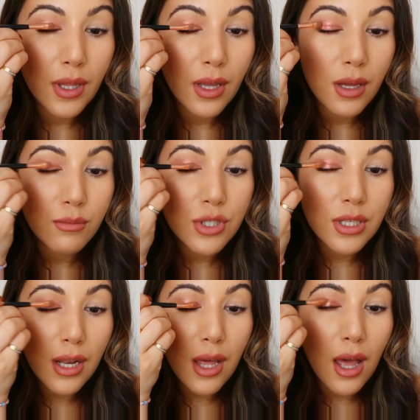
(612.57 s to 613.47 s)
I'm just
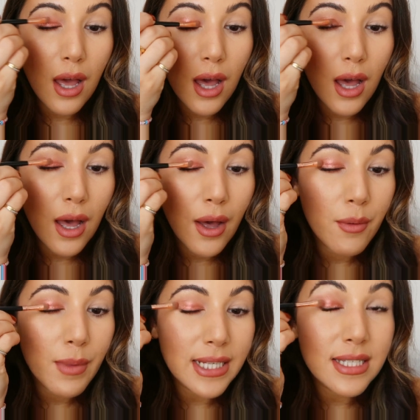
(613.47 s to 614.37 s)
gonna
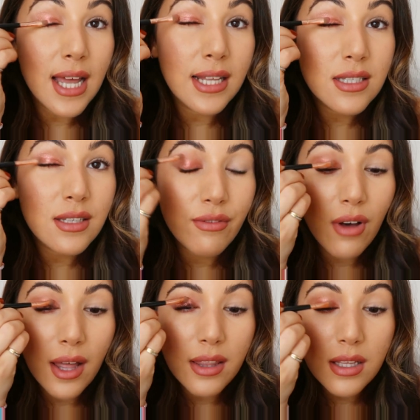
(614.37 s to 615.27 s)

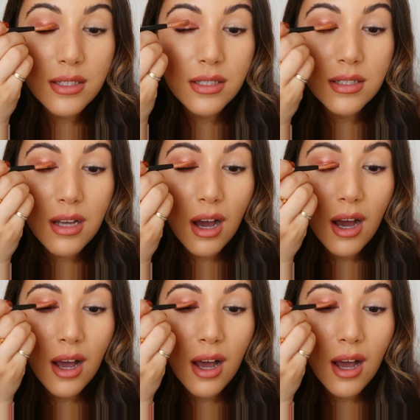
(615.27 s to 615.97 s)
intensify this because